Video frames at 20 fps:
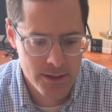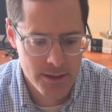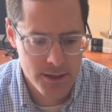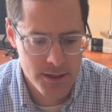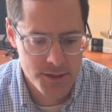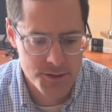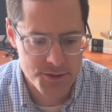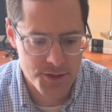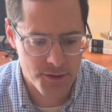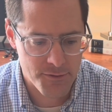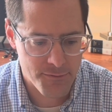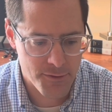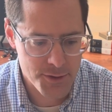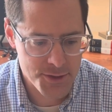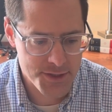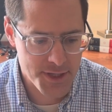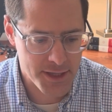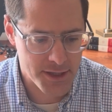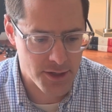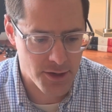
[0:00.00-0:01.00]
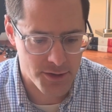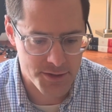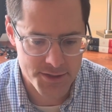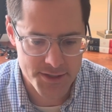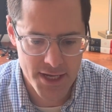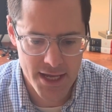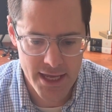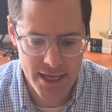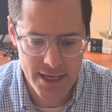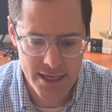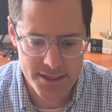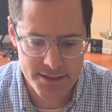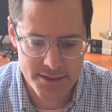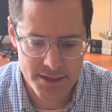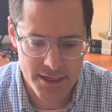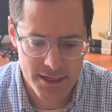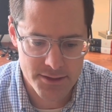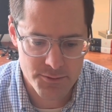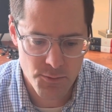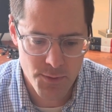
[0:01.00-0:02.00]
So the first thing that I'll say is
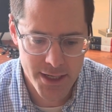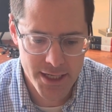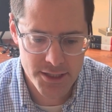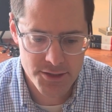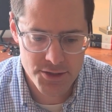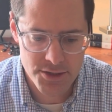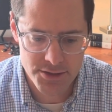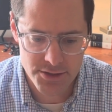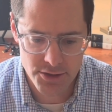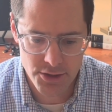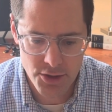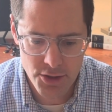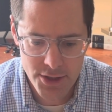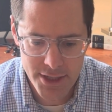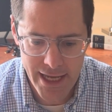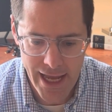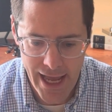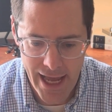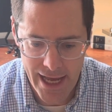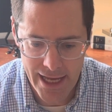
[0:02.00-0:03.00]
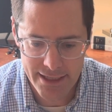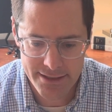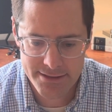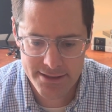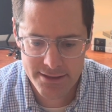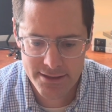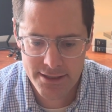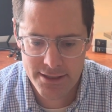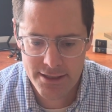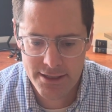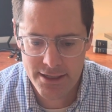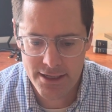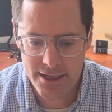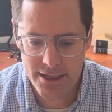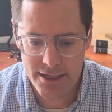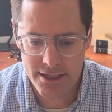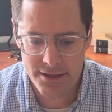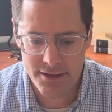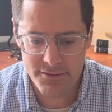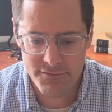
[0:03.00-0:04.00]
we can just look at
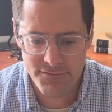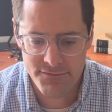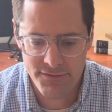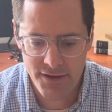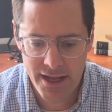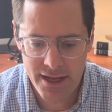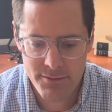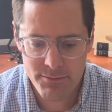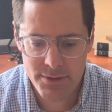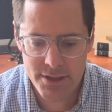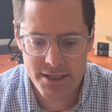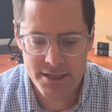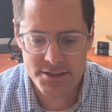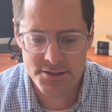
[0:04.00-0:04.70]
that families